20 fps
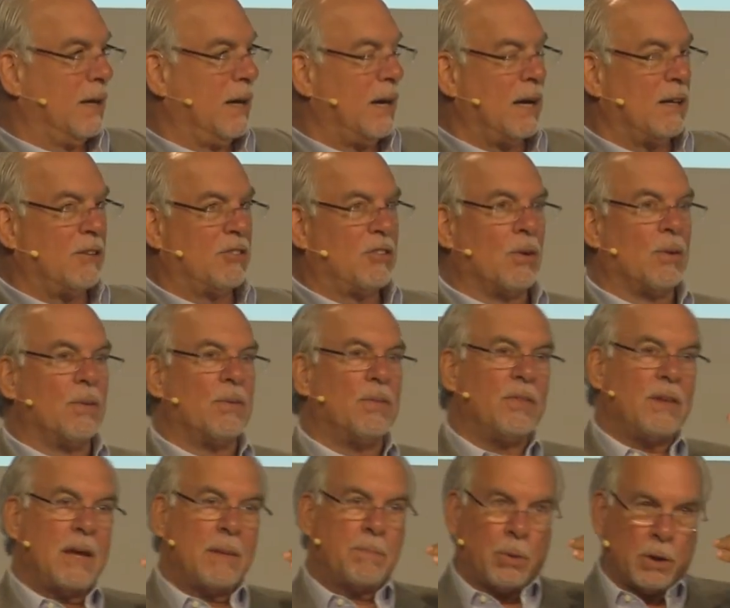And so
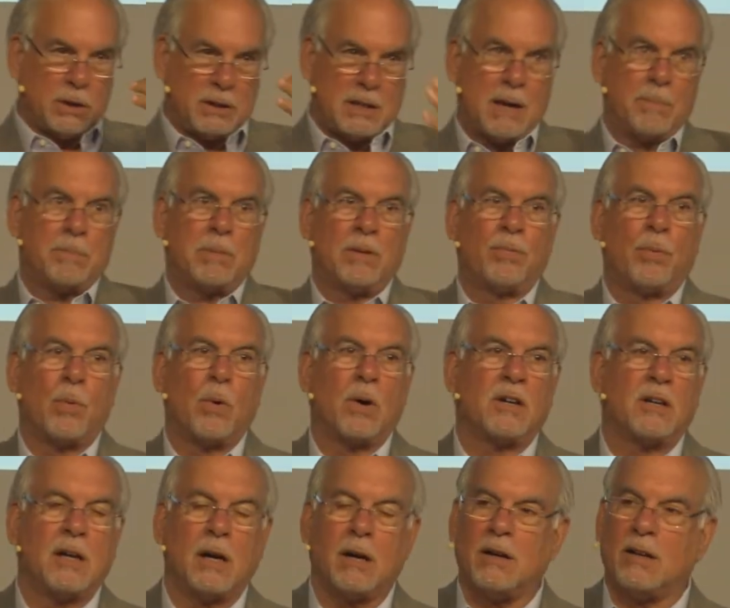they put that before
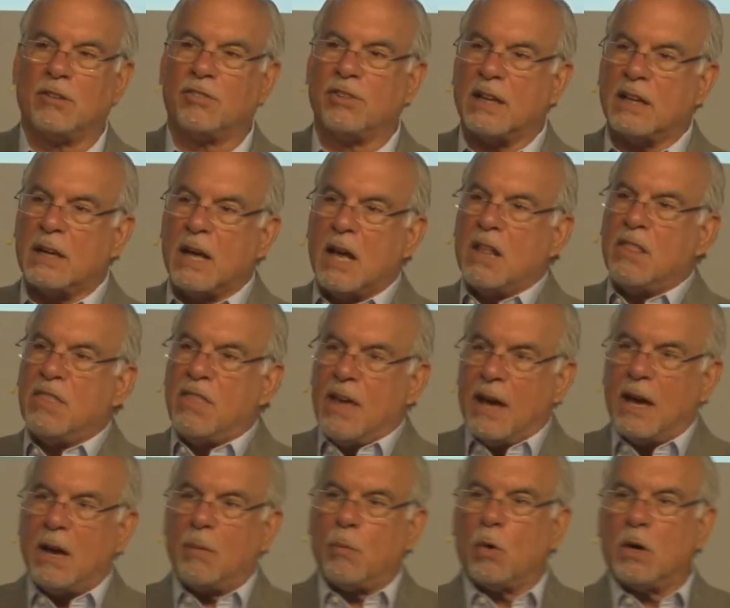Darius, that
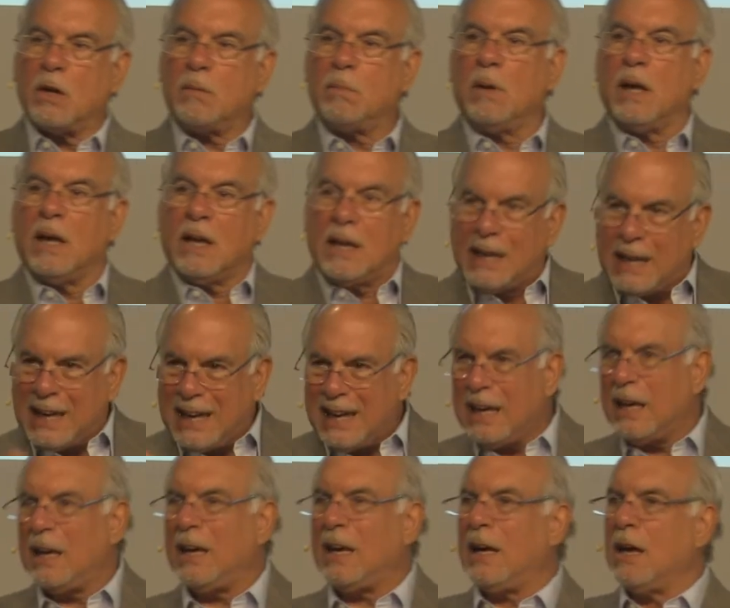
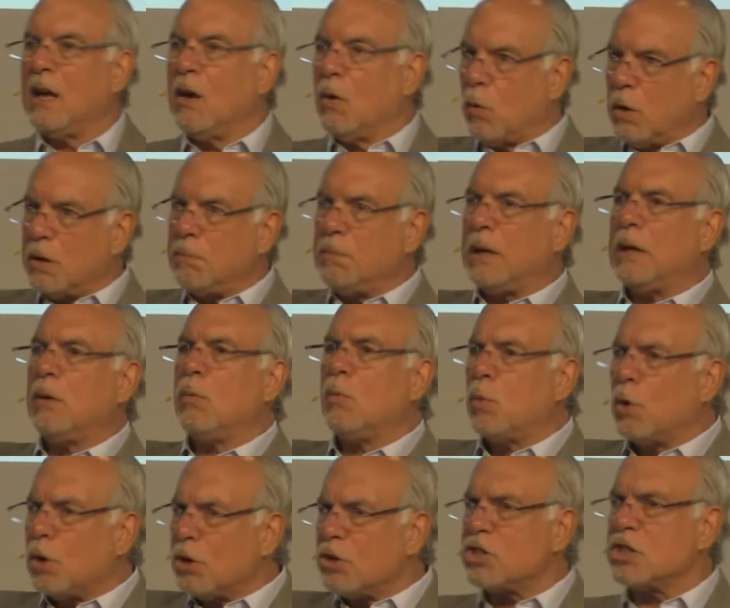he would be
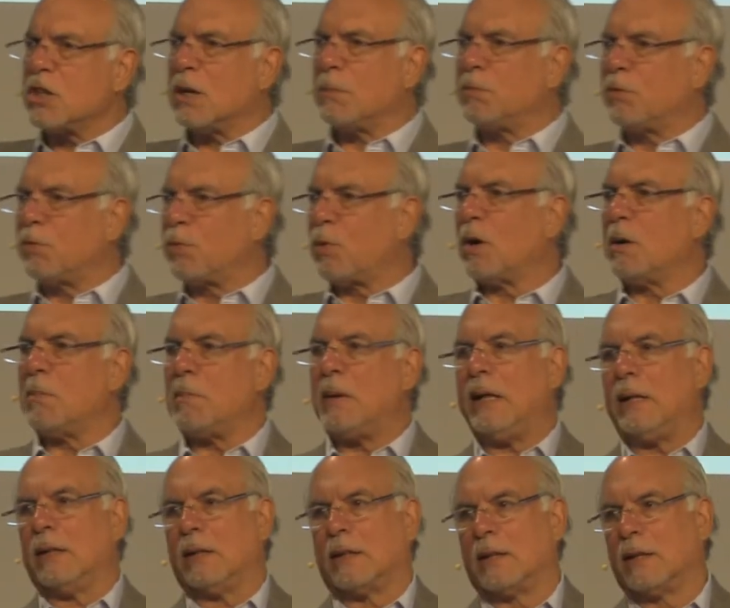worshipped for a
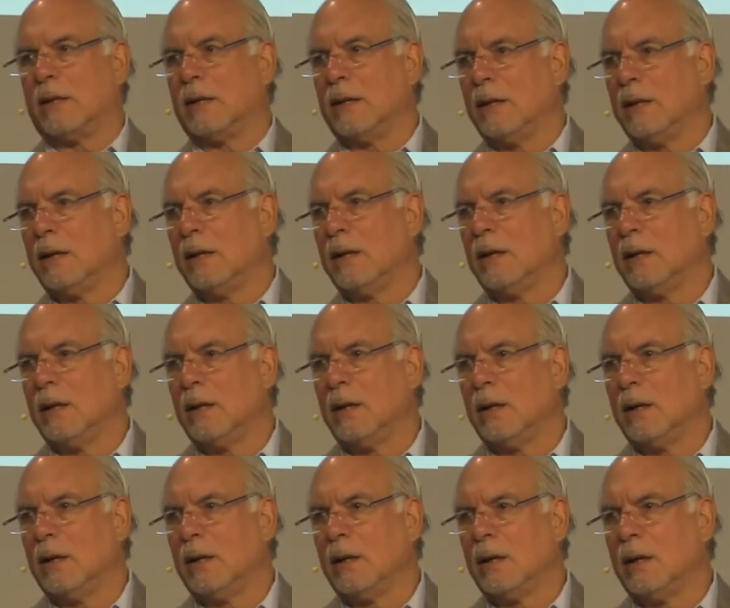month.
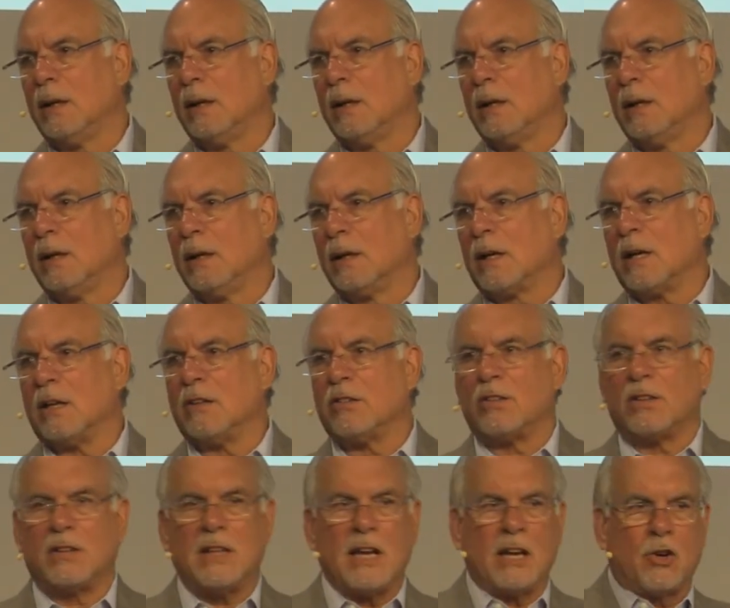
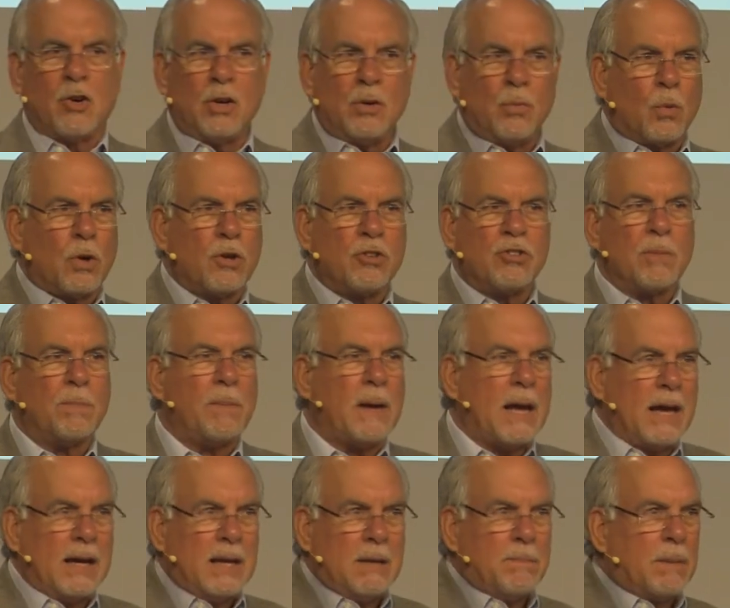Because they couldn't worship
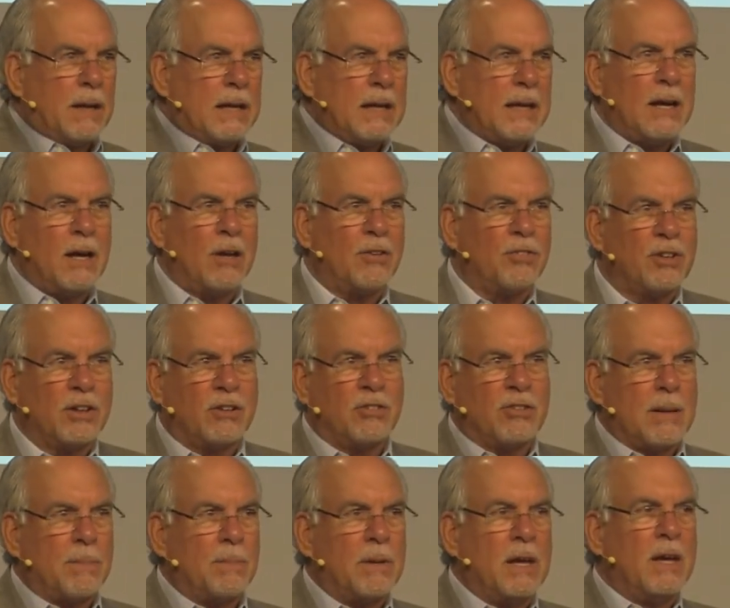anybody else
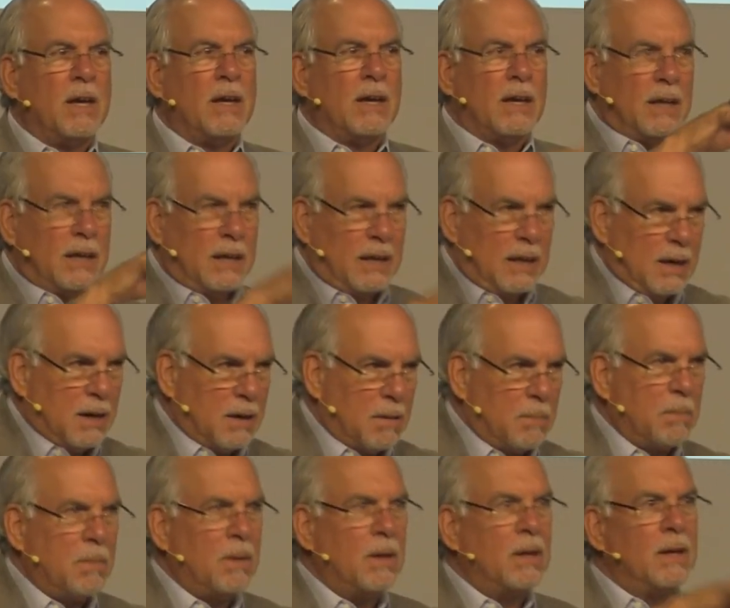except
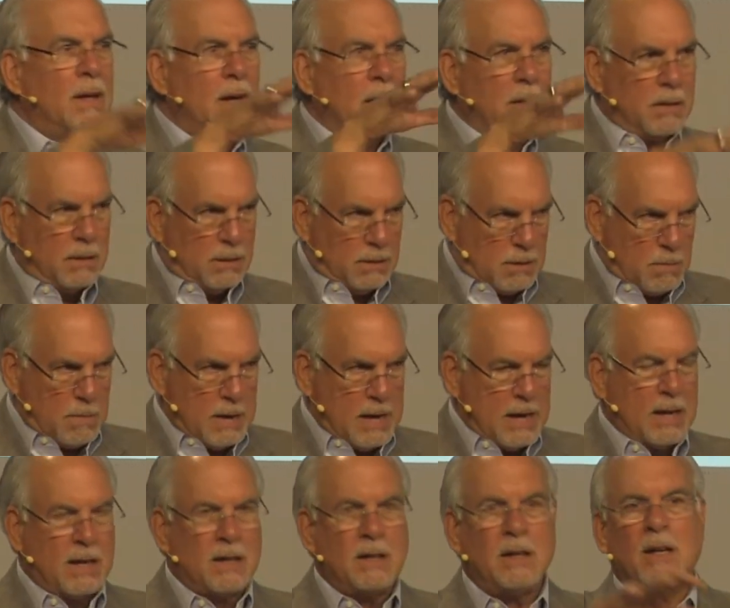him, the
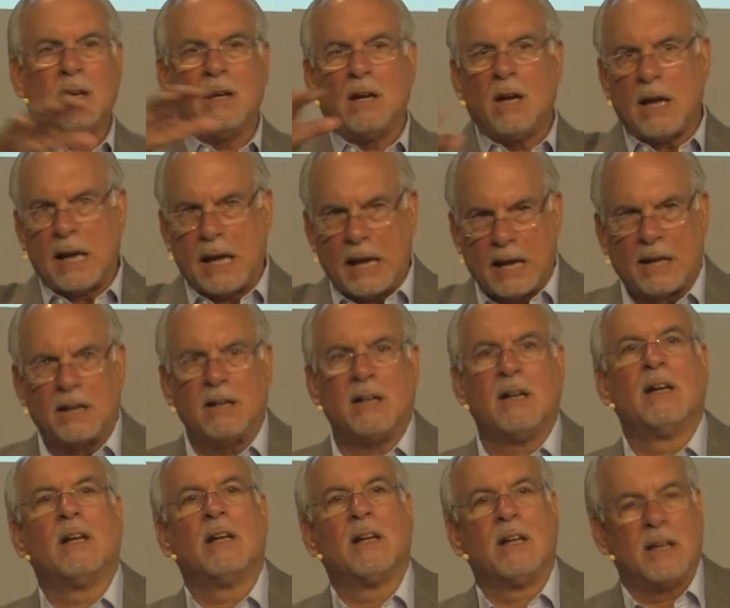man, and
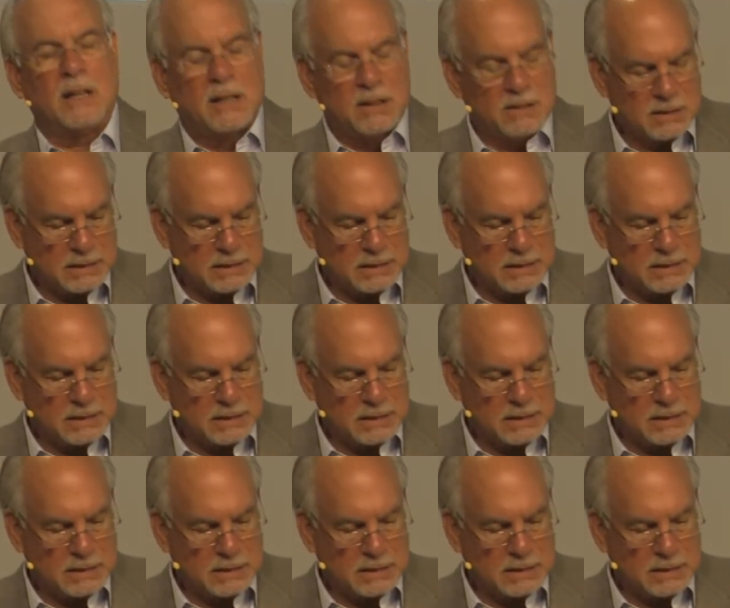his